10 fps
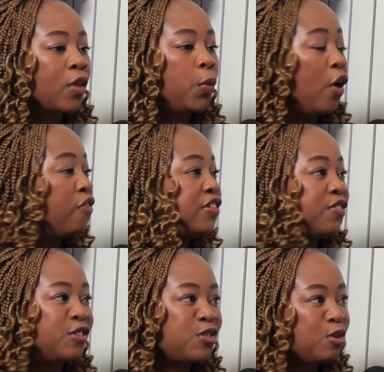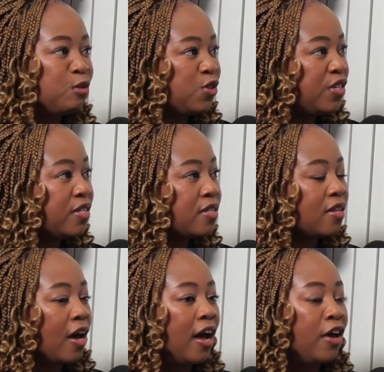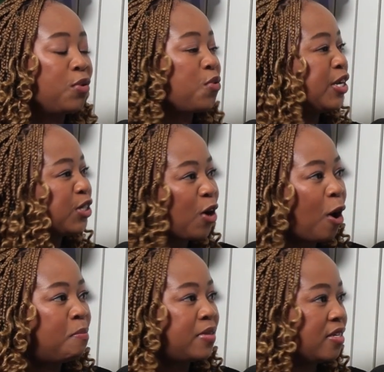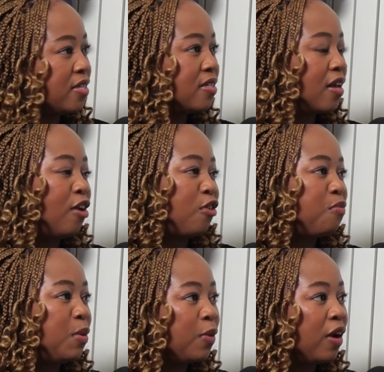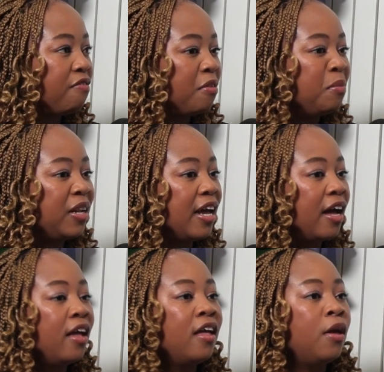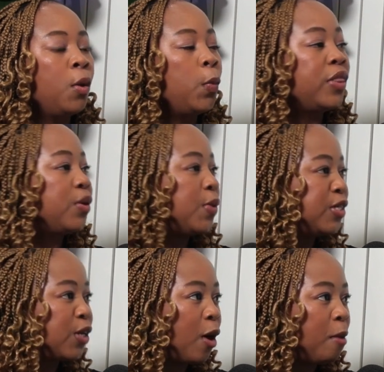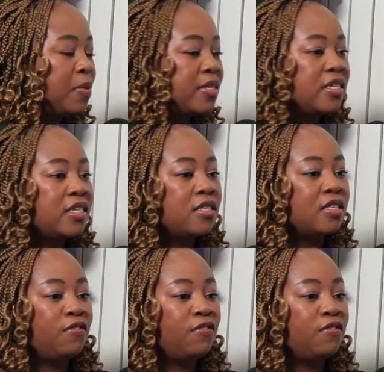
we offer different solutions. Your rent-a-car business, a lot of people are familiar with the rent-a-car business.